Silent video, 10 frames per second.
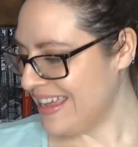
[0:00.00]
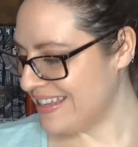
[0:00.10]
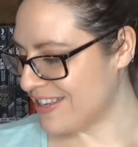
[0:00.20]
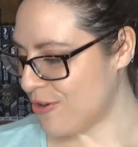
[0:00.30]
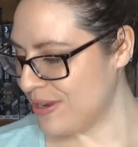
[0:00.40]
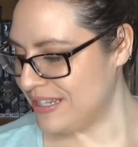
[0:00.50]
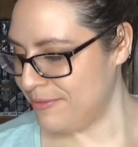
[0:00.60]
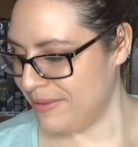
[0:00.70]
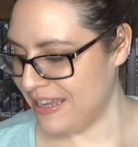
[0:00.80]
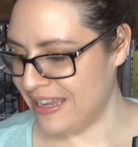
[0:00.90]
is going
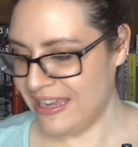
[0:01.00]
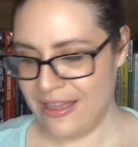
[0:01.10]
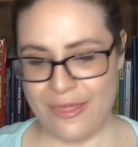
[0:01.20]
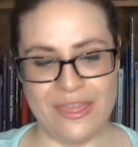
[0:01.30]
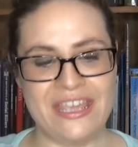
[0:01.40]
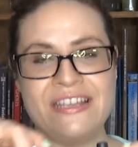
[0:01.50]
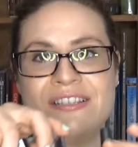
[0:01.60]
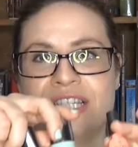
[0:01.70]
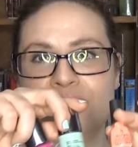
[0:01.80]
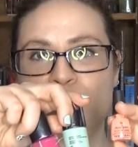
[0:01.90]
to be
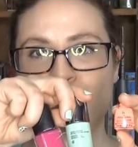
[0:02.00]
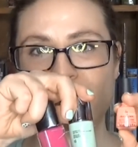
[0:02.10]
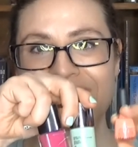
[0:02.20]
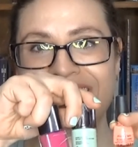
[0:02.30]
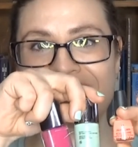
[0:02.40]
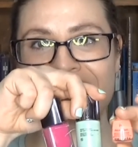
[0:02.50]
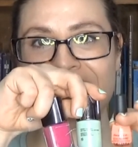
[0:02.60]
these three.